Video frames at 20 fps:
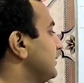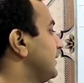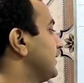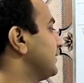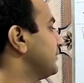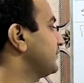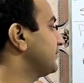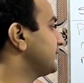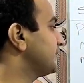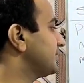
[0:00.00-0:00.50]

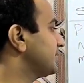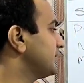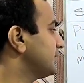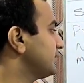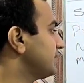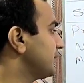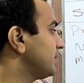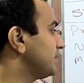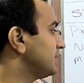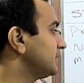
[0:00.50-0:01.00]
next
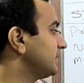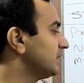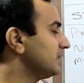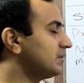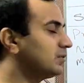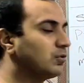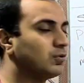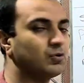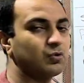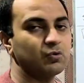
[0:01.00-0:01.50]
reason may be
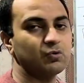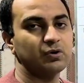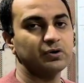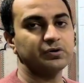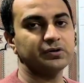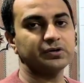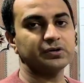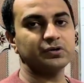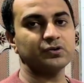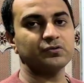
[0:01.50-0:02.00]
the low
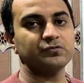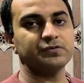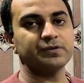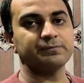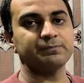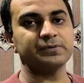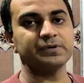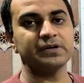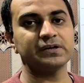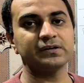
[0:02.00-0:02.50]
quantity of
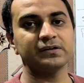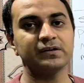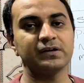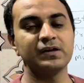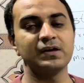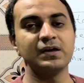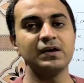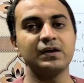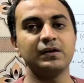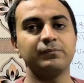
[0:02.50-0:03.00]

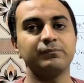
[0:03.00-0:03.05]
API.